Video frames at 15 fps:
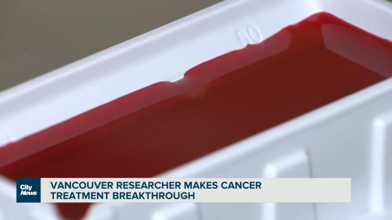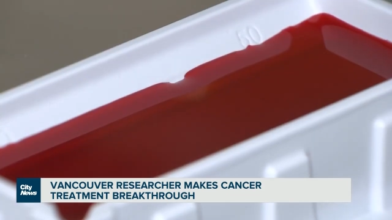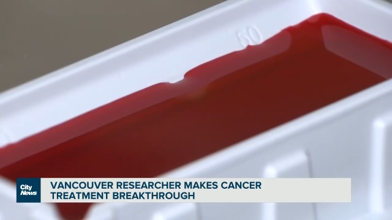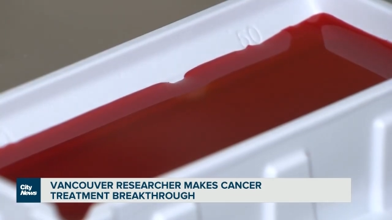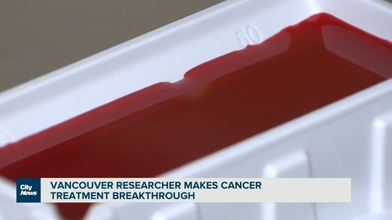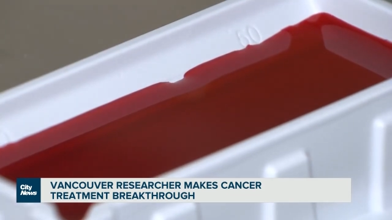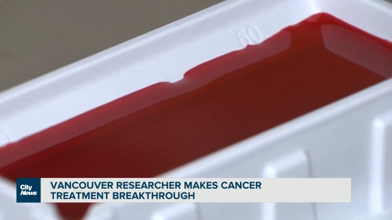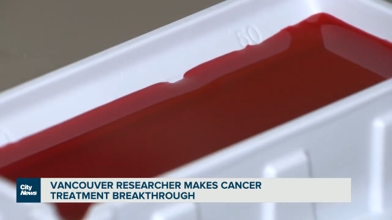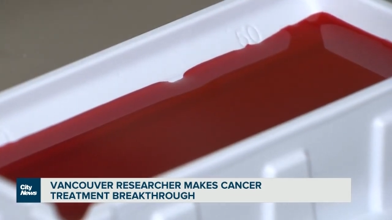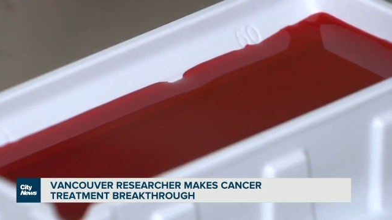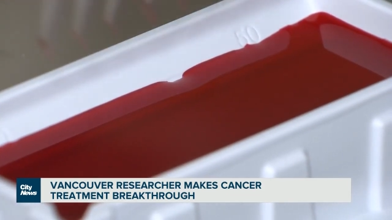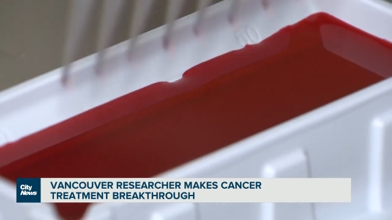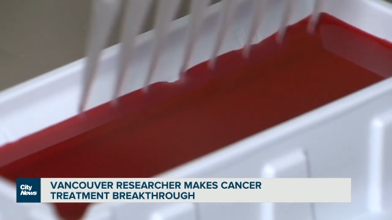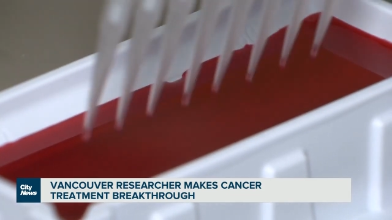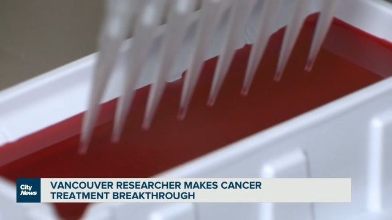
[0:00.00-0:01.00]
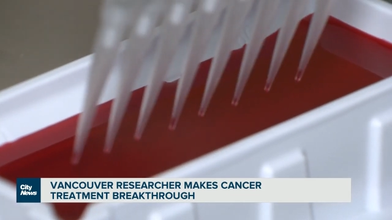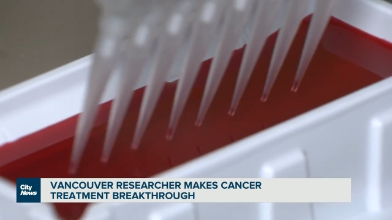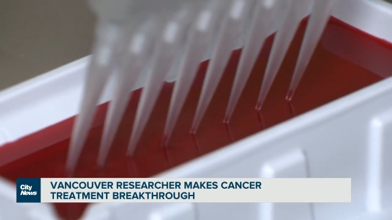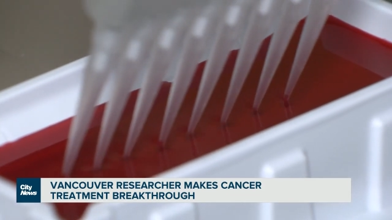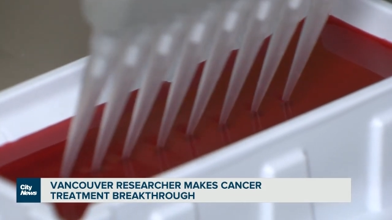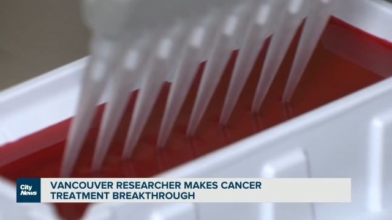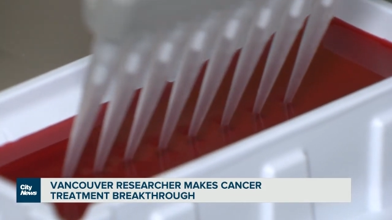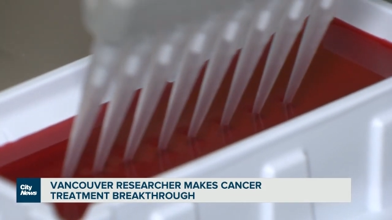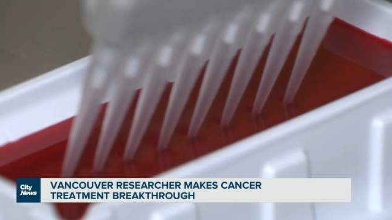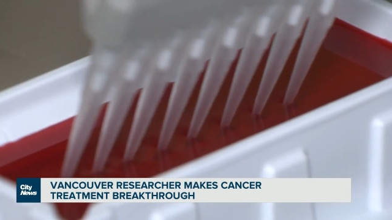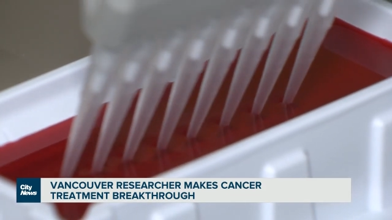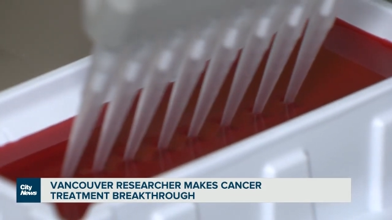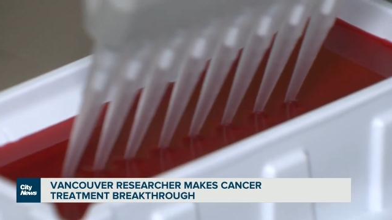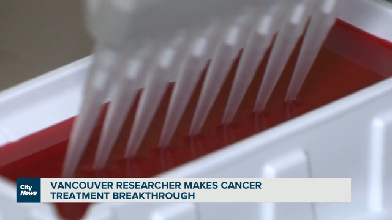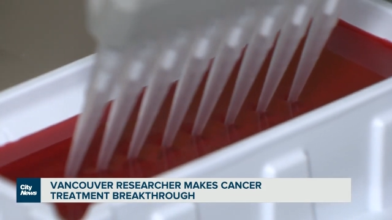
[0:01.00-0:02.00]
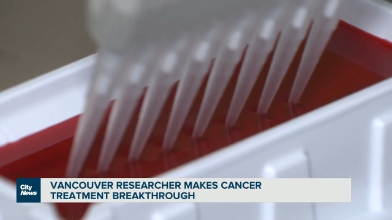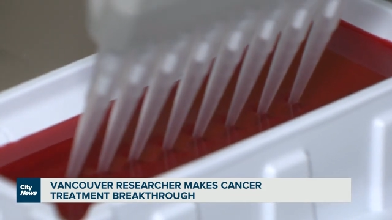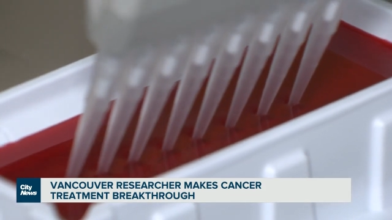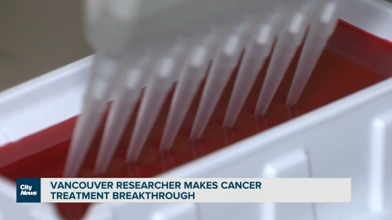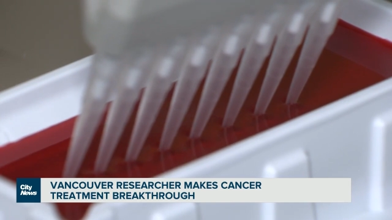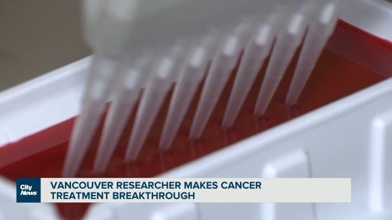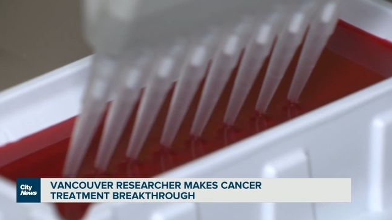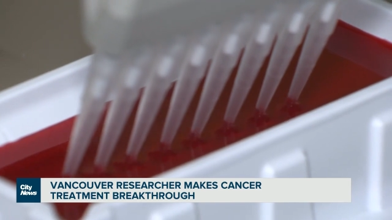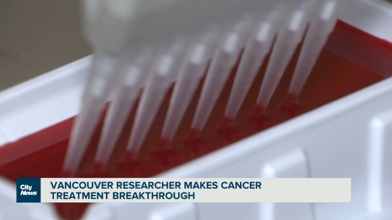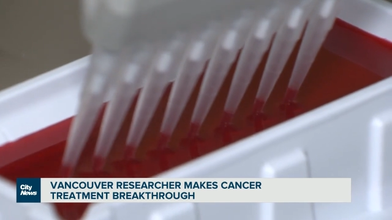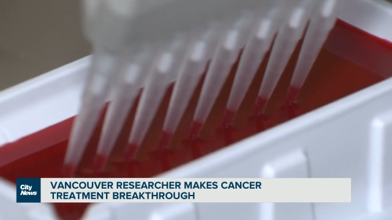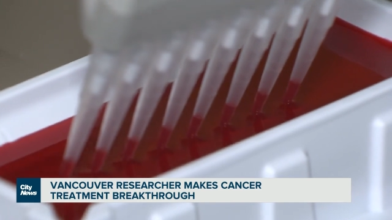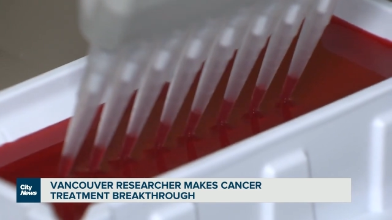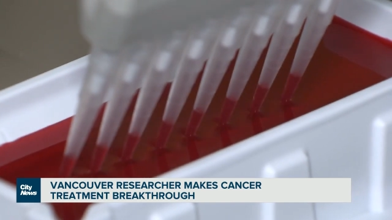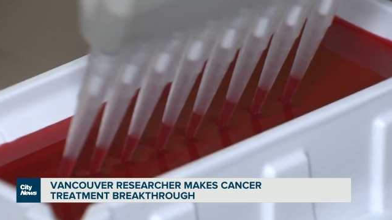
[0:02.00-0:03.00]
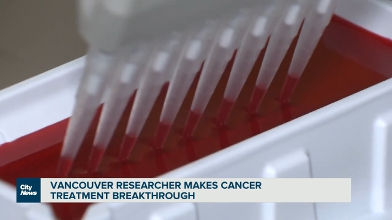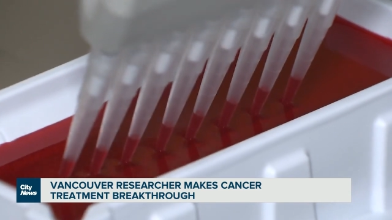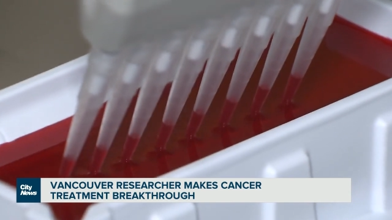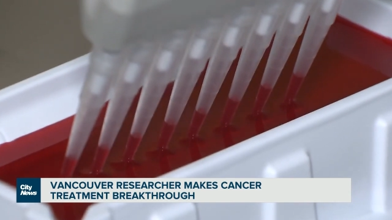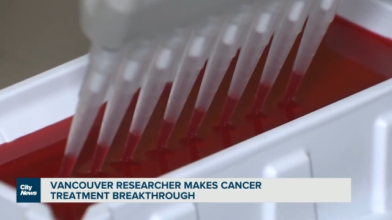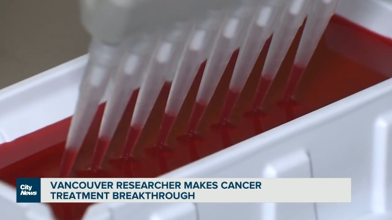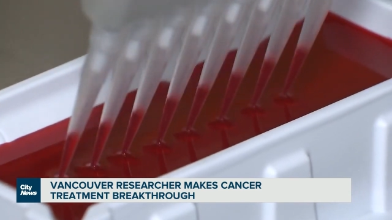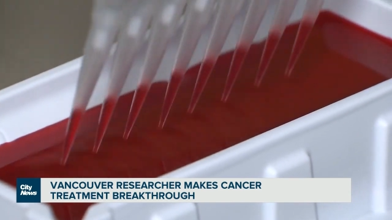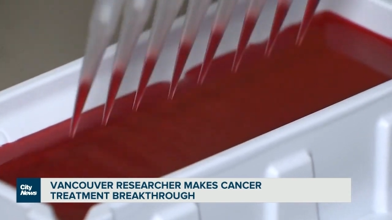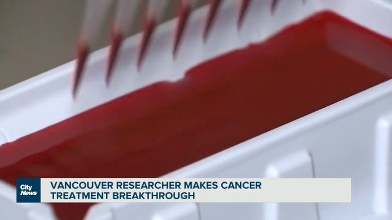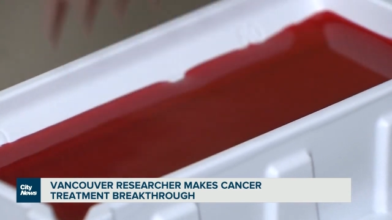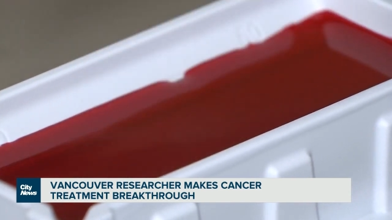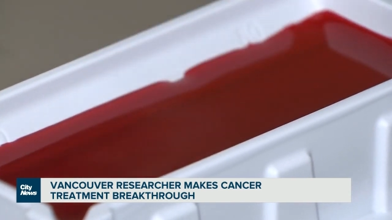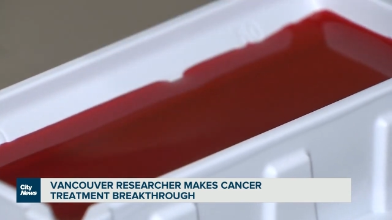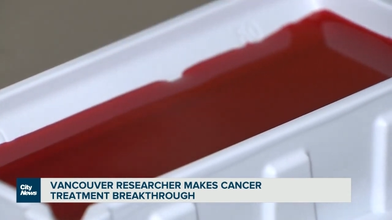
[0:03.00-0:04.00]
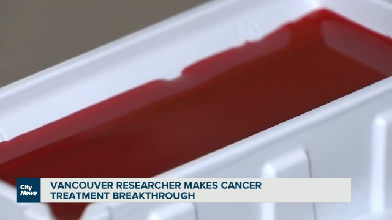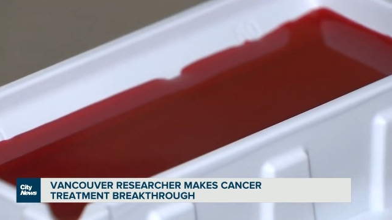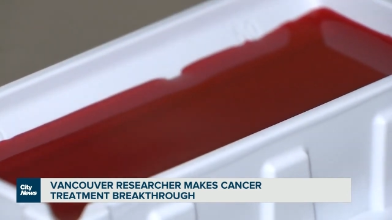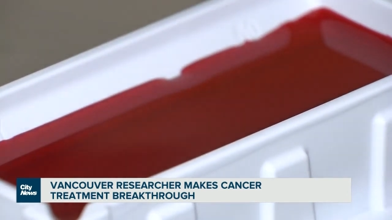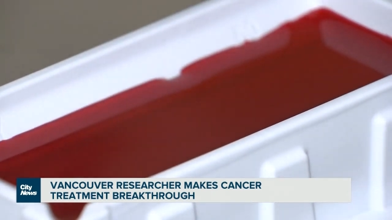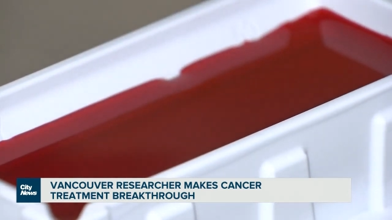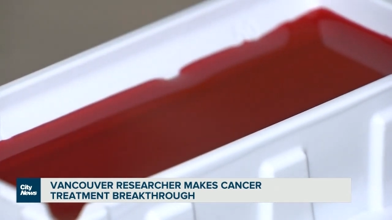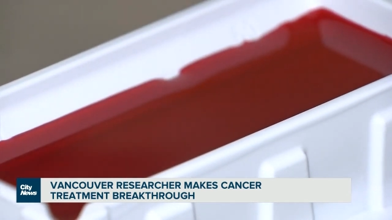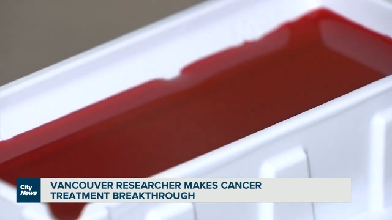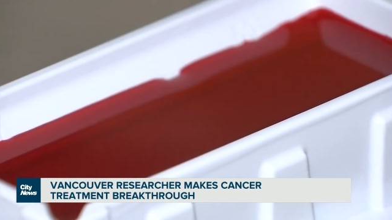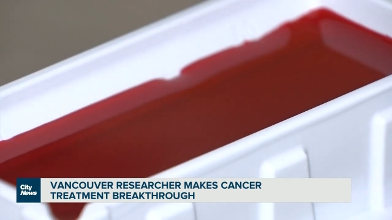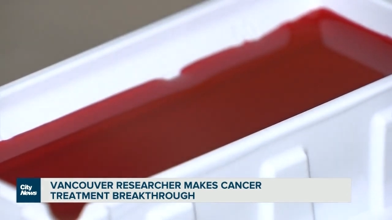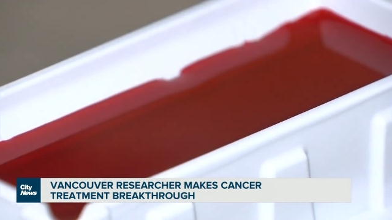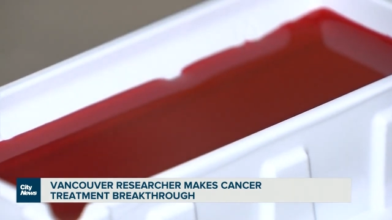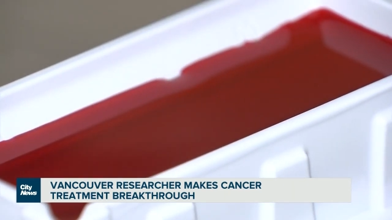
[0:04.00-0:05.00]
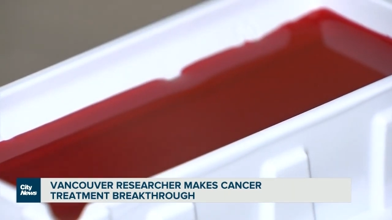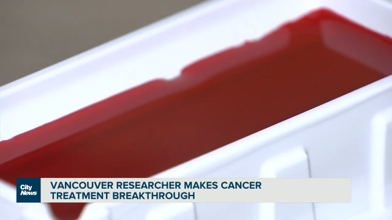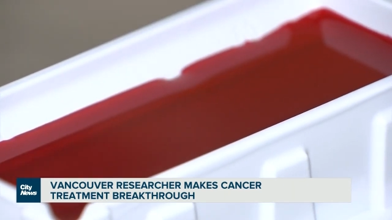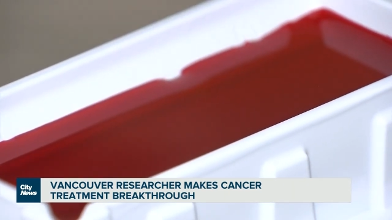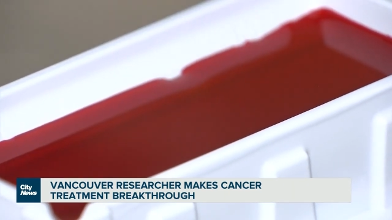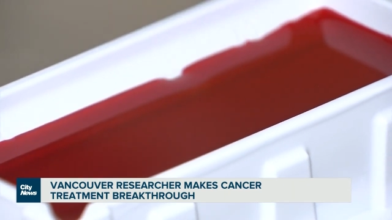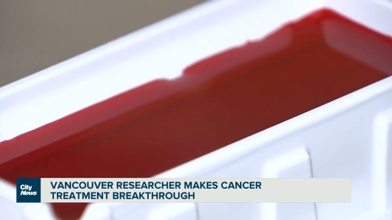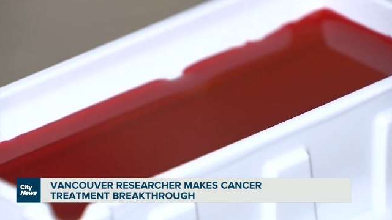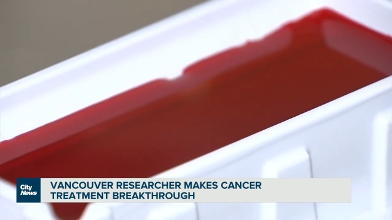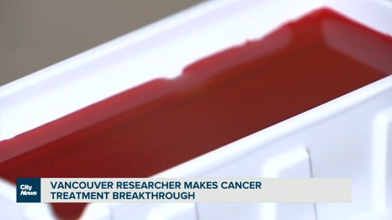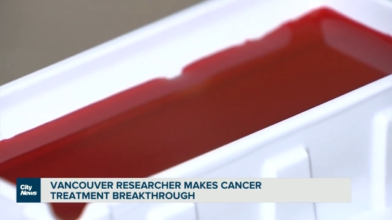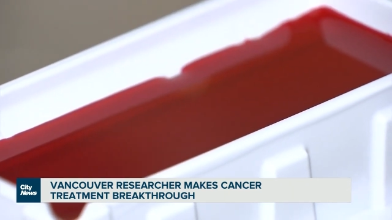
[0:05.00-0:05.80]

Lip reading: (no speaker visible)